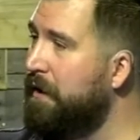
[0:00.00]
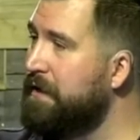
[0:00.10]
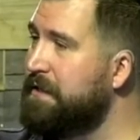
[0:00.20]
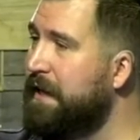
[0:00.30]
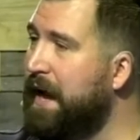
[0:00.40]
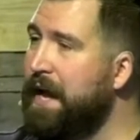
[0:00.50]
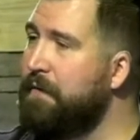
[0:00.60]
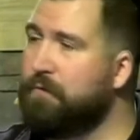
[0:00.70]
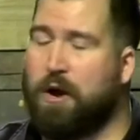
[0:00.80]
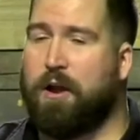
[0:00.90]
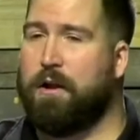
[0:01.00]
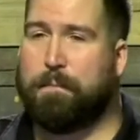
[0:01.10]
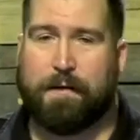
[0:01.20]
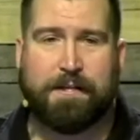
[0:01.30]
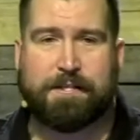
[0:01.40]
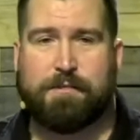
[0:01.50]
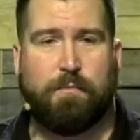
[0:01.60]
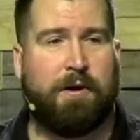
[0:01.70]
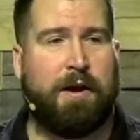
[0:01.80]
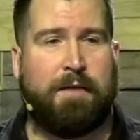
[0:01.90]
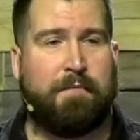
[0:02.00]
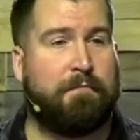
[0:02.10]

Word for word: is that I have gone on places where I've,